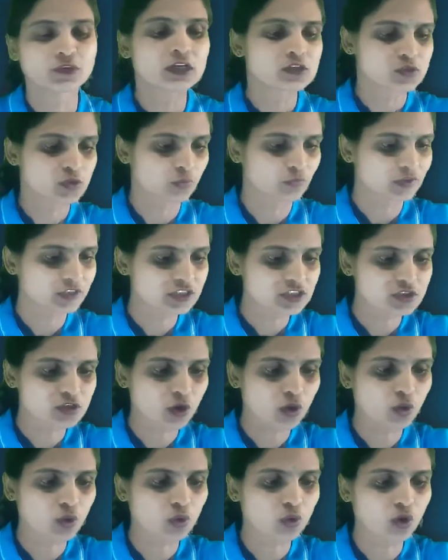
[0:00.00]
So which is
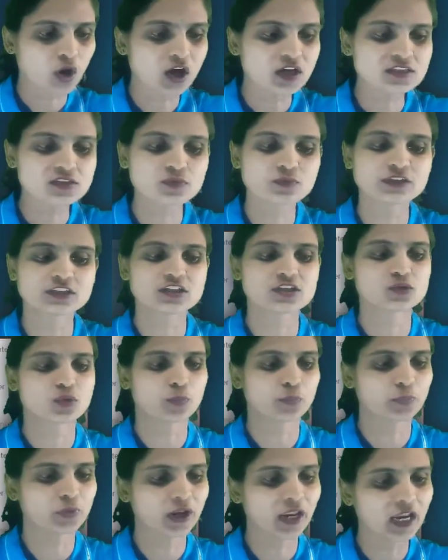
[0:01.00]
a cross which is
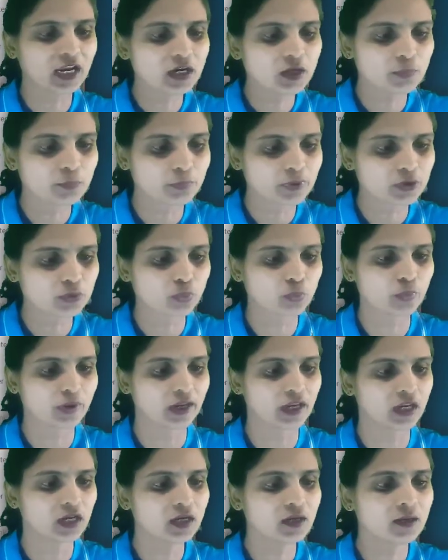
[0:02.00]
obtained
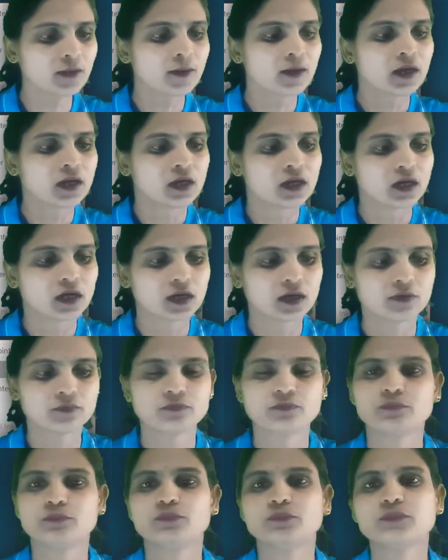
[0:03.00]
between
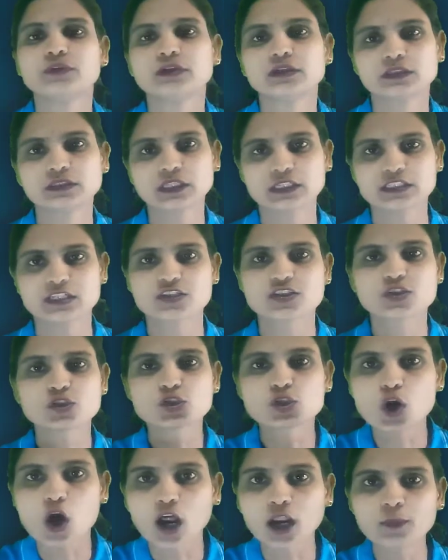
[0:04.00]
that is
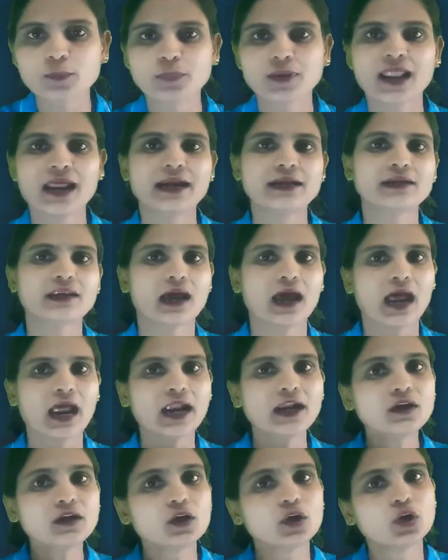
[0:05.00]
tall plant
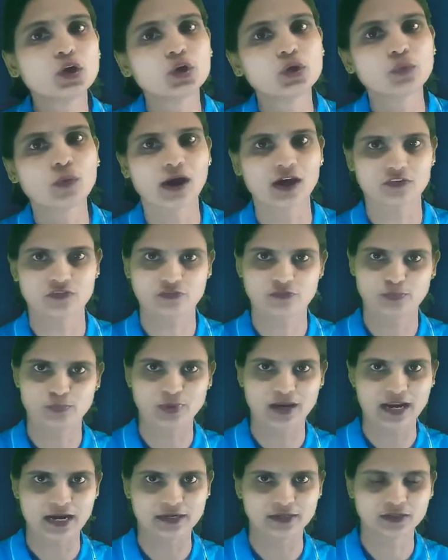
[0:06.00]
and dwarf
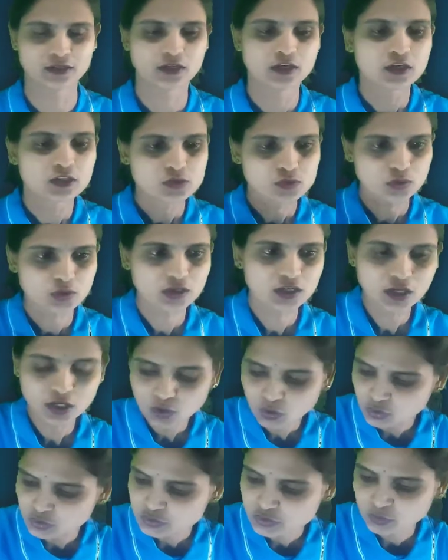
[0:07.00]
plant. So here
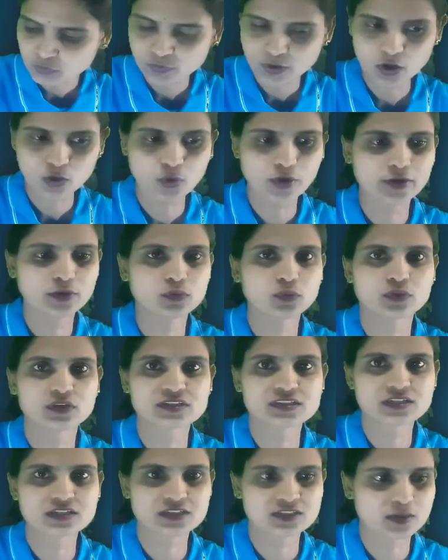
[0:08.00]
also we are going to
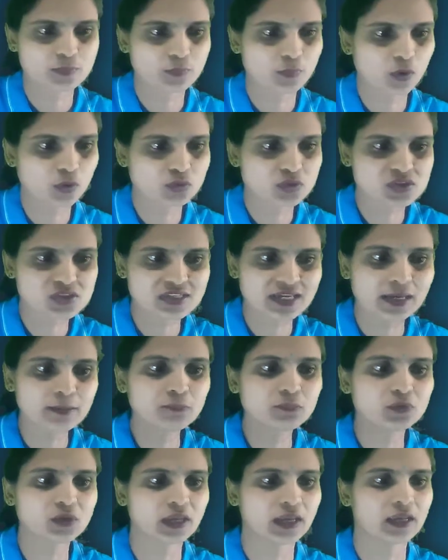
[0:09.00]
discuss about
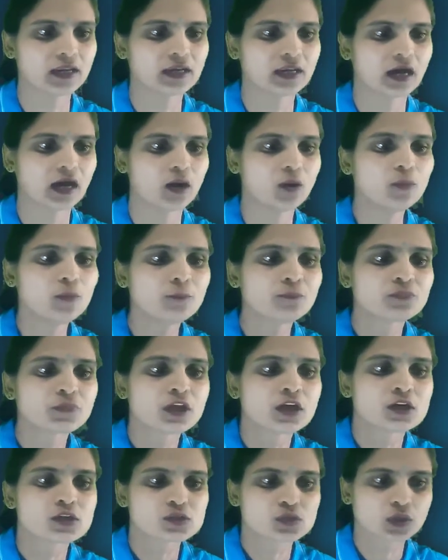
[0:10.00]
same thing now.
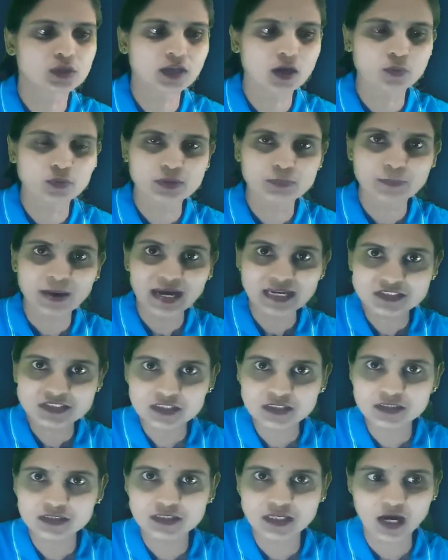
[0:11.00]
So now
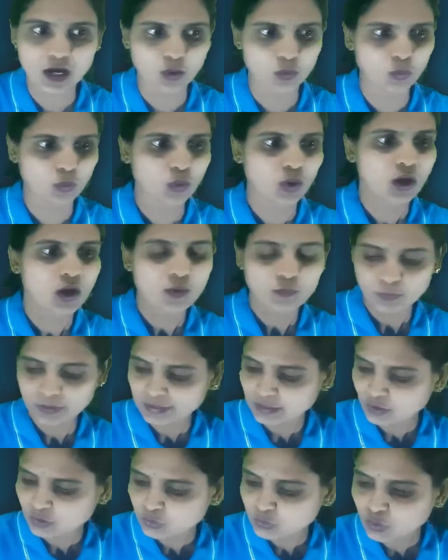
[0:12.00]
imagine now
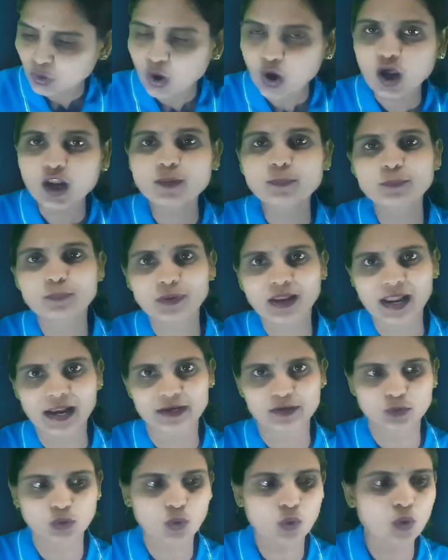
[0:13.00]
when a tall
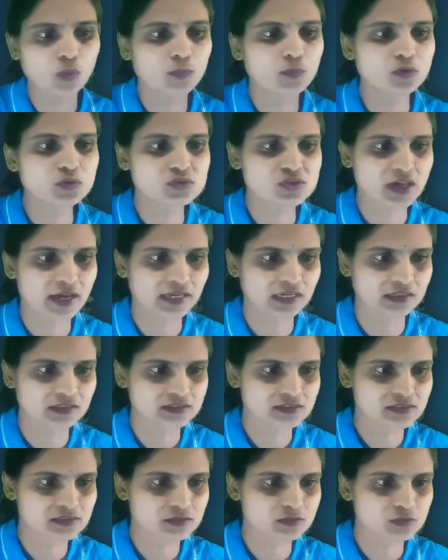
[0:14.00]
plant
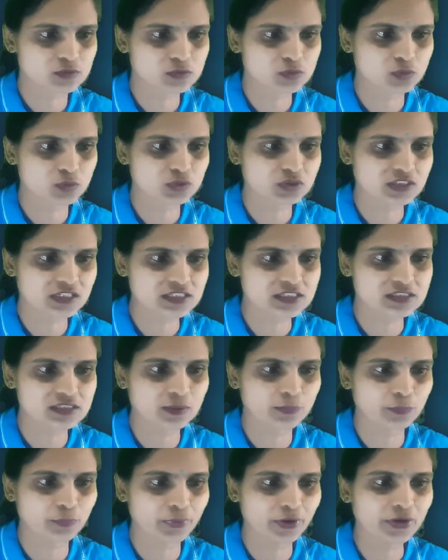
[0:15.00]
homozygous, so just
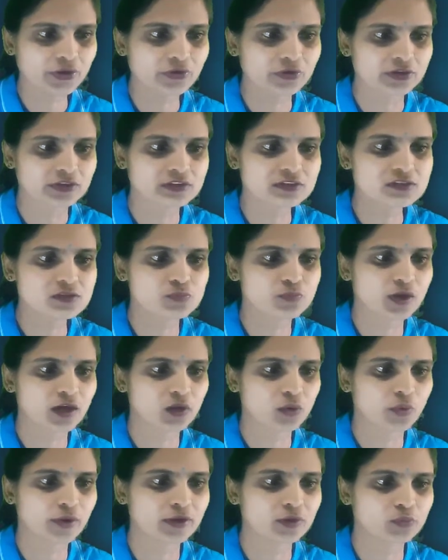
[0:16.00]
the parents, we are
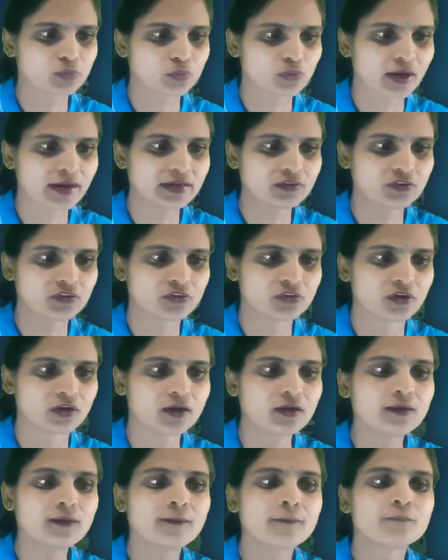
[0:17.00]
going to write
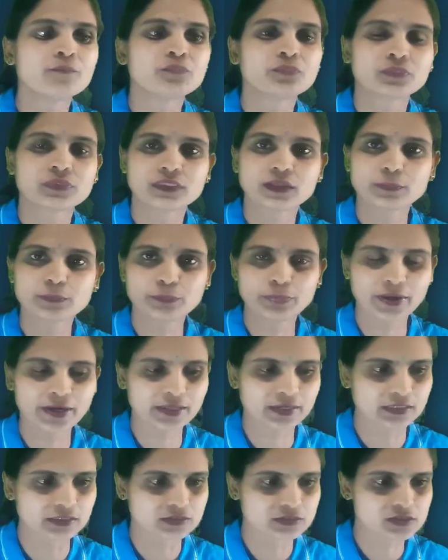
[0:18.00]
here the
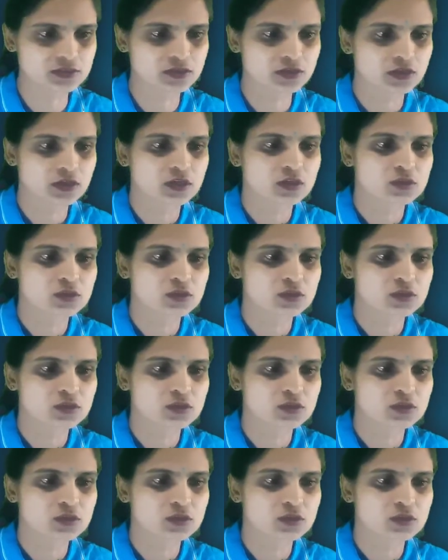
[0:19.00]
parents.